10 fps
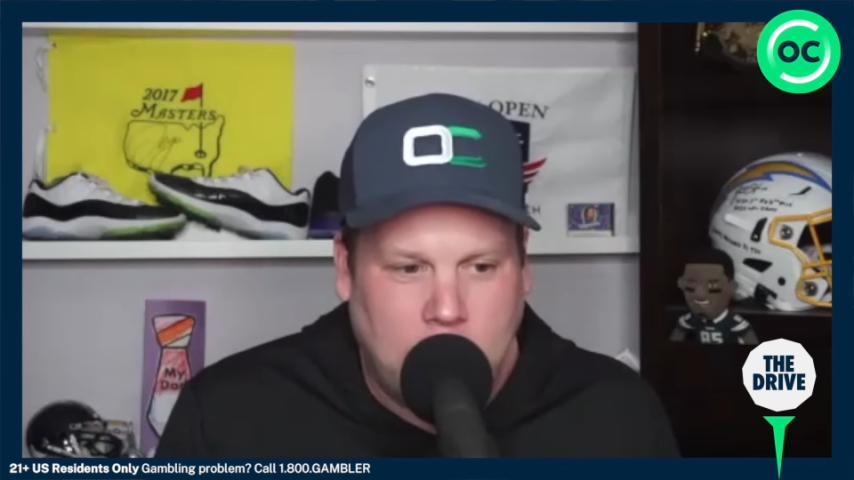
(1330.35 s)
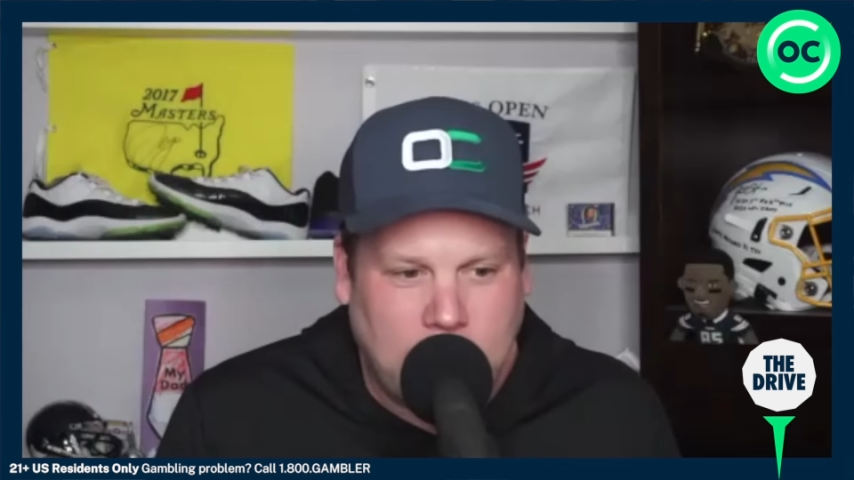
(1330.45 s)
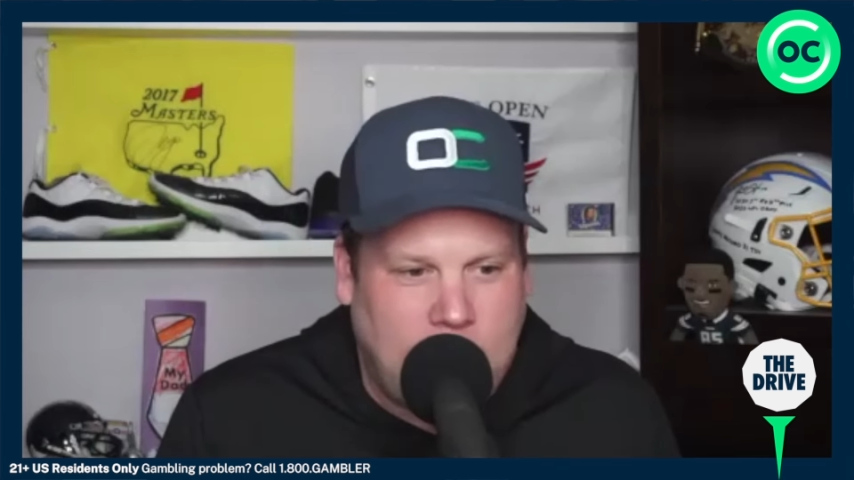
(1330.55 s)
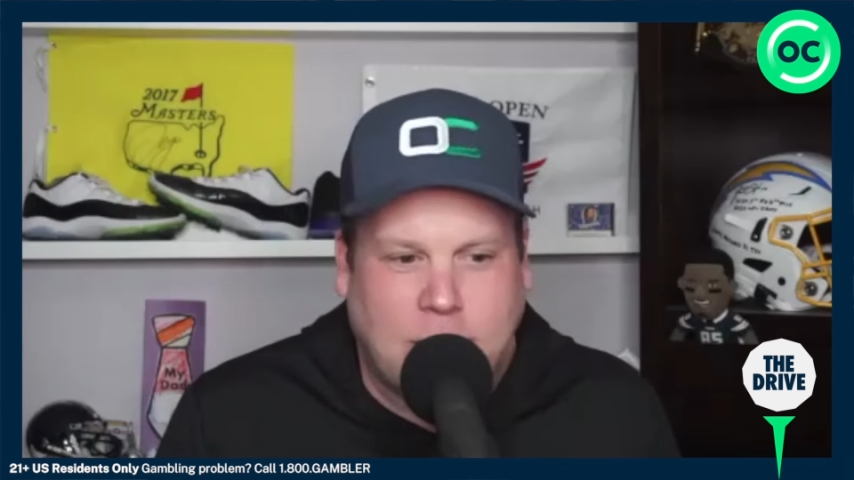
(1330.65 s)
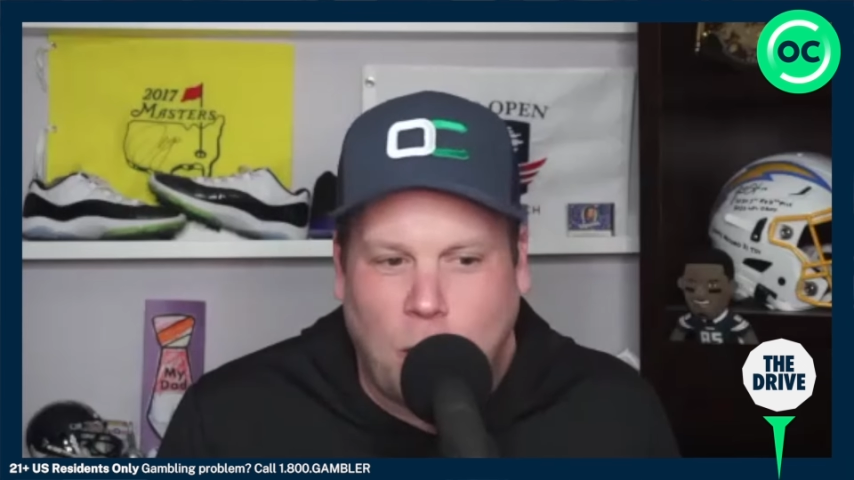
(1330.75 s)

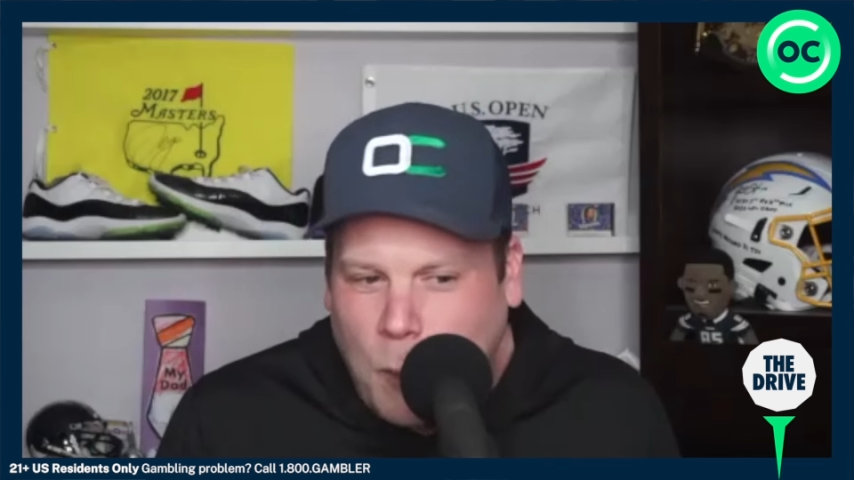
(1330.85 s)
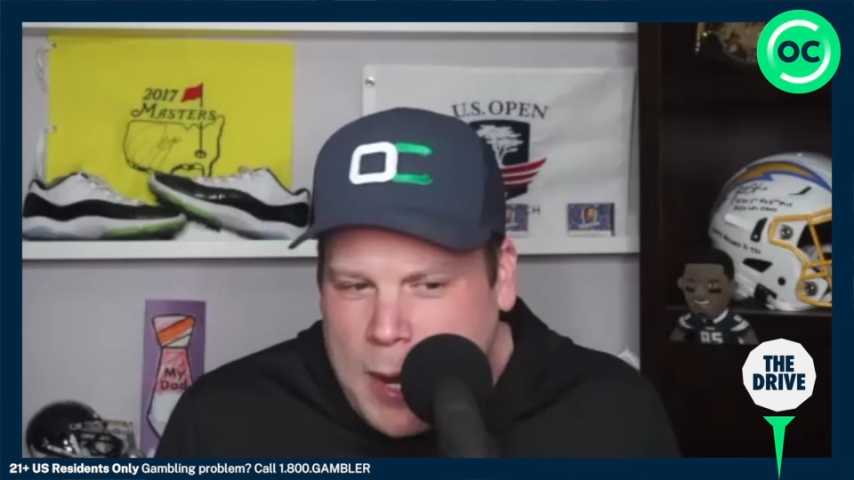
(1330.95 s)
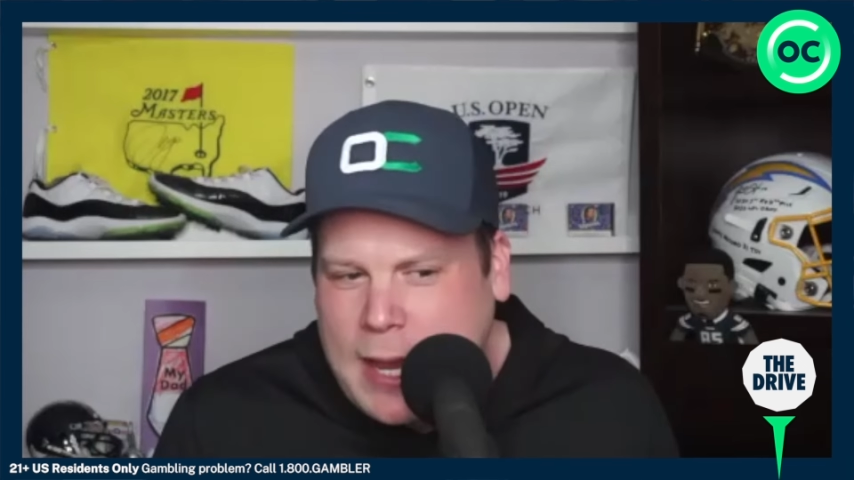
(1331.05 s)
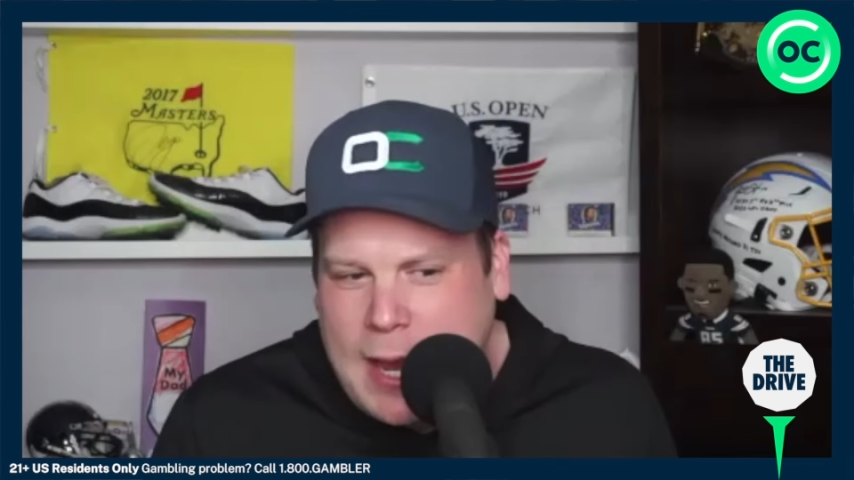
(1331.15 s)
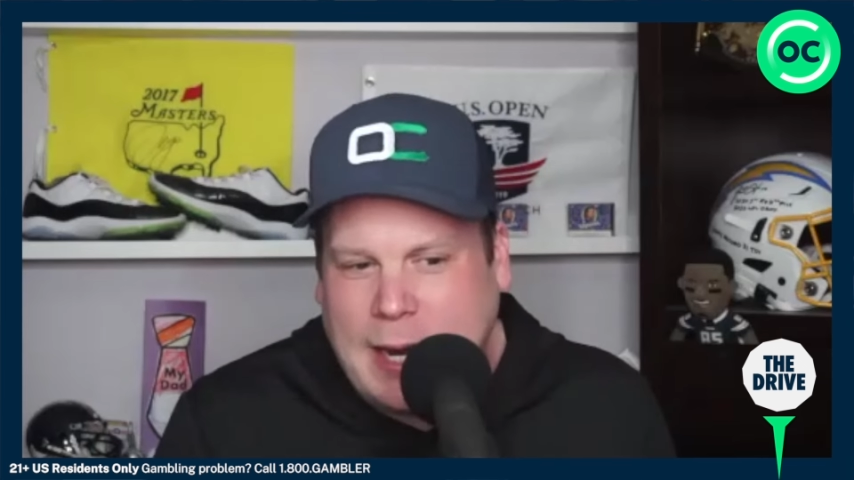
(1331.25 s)
Like the
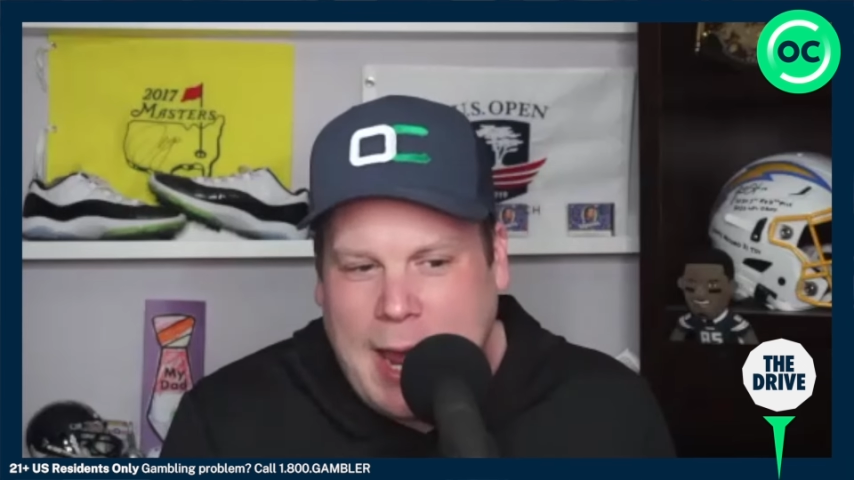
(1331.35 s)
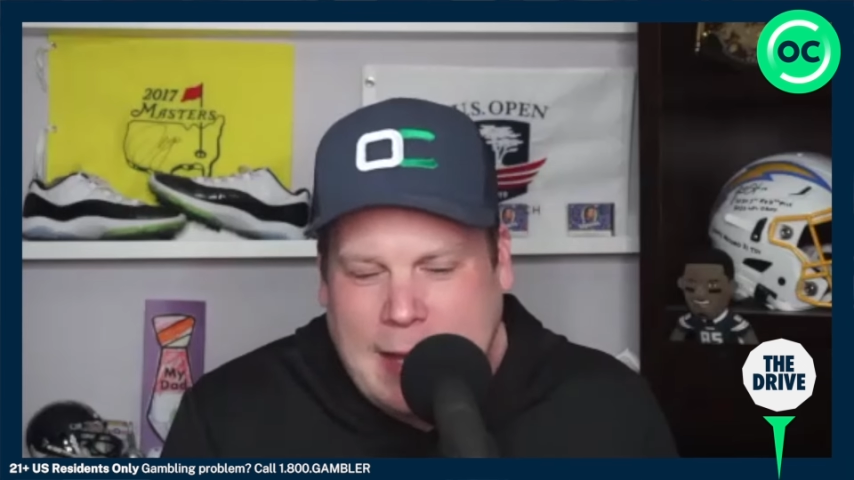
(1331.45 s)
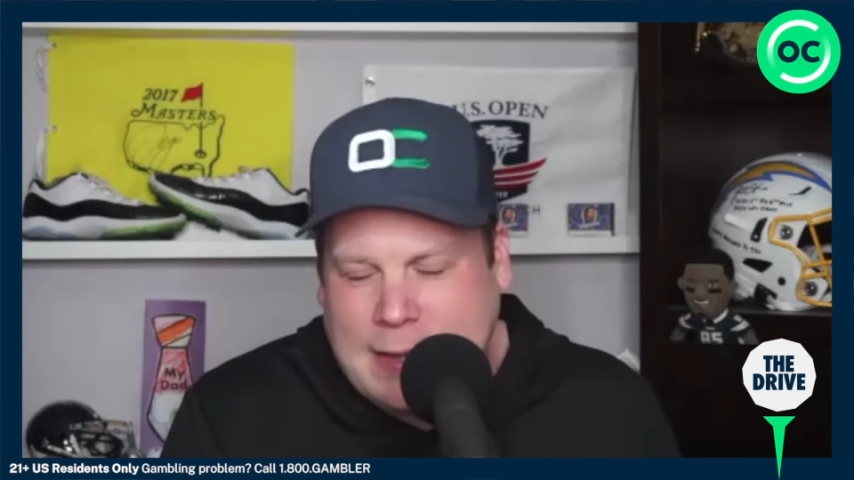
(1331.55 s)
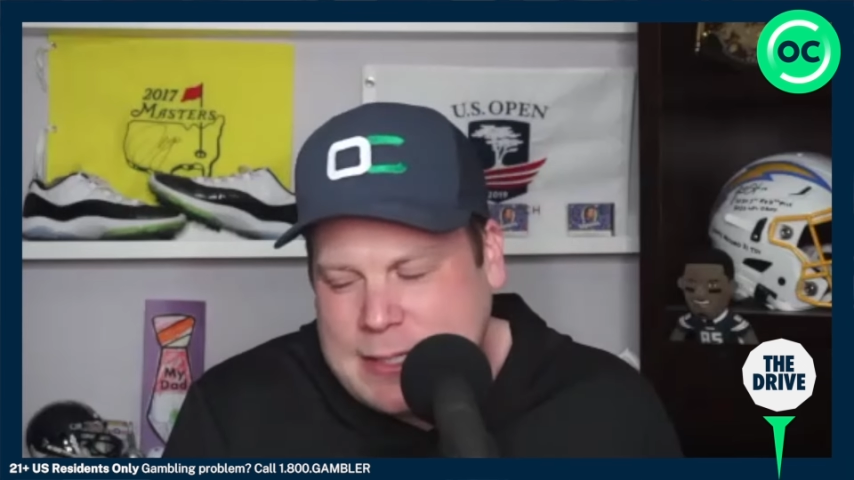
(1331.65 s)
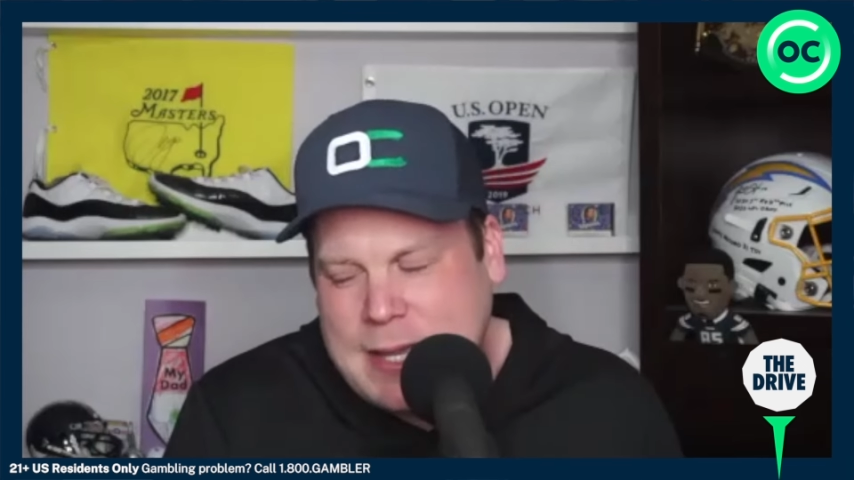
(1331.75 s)
week it
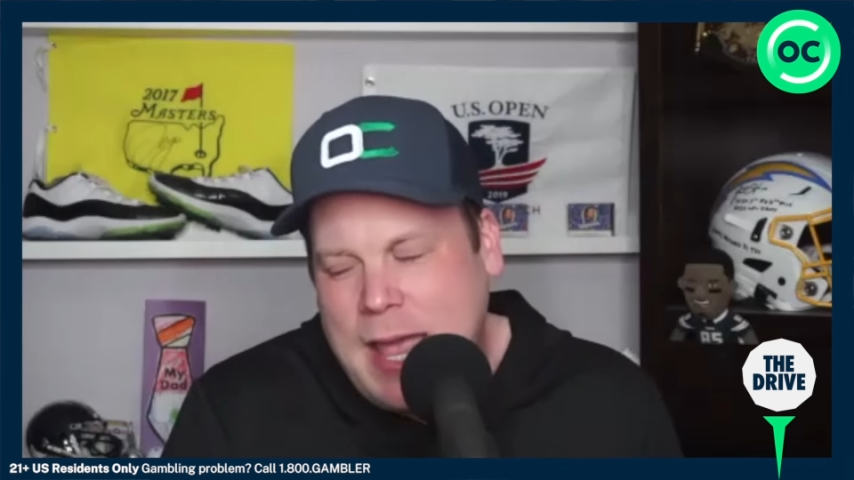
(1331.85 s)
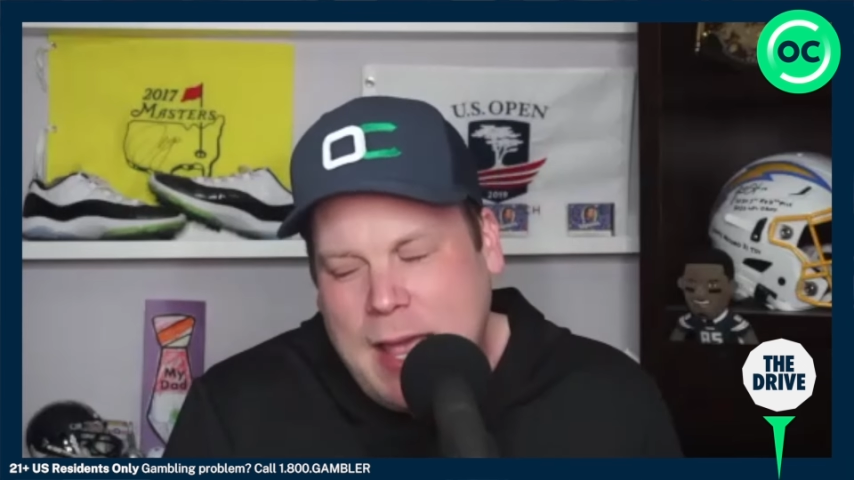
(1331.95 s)
hits,